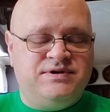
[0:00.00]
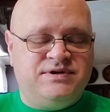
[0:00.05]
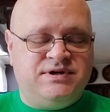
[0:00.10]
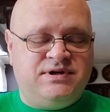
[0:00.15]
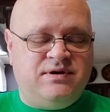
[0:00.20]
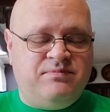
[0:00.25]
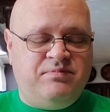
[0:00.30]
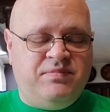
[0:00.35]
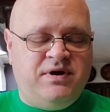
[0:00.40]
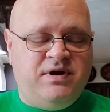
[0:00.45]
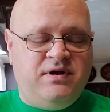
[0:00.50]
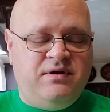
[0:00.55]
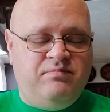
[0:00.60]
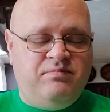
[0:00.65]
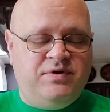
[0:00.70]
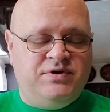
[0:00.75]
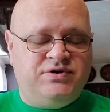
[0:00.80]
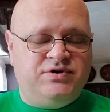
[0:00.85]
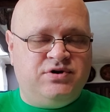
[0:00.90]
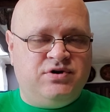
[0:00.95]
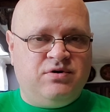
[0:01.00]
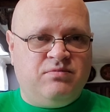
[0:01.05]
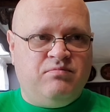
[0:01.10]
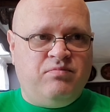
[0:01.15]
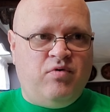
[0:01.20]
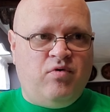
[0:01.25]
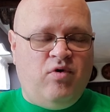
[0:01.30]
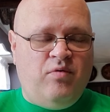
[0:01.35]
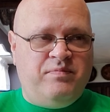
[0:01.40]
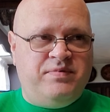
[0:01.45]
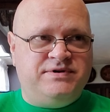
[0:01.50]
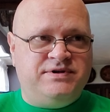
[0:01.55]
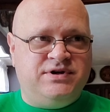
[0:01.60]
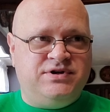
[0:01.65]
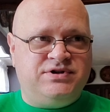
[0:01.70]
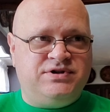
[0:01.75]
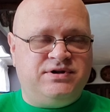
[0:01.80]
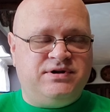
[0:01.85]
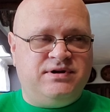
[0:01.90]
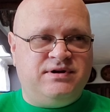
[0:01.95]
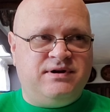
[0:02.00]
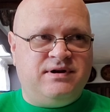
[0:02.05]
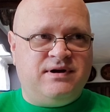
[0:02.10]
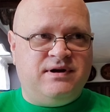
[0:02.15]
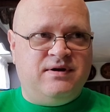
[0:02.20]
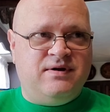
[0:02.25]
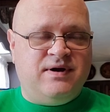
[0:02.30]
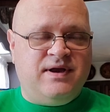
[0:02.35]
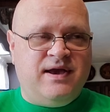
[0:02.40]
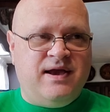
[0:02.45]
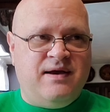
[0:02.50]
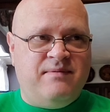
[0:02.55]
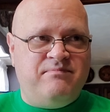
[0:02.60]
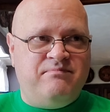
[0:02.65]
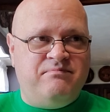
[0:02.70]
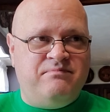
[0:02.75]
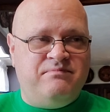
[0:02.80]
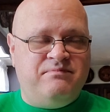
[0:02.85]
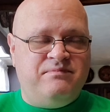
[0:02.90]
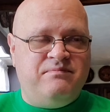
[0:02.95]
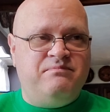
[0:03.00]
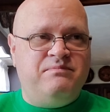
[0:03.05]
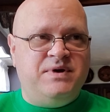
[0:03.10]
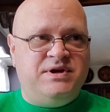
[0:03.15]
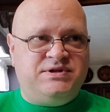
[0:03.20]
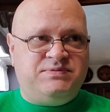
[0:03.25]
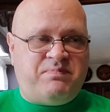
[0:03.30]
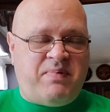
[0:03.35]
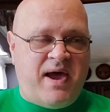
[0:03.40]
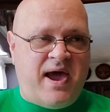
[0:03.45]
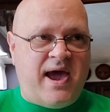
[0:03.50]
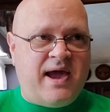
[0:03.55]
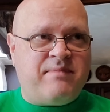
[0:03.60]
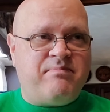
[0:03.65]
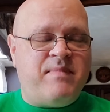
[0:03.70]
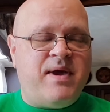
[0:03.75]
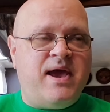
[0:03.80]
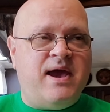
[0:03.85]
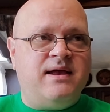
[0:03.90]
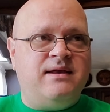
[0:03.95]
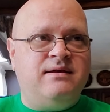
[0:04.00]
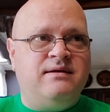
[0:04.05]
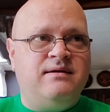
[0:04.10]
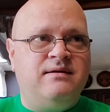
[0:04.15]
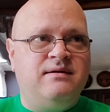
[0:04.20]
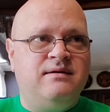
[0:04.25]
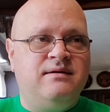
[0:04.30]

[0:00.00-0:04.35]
Centipede, Berzerk, Pole Position. Okay, Ms. Pac-Man.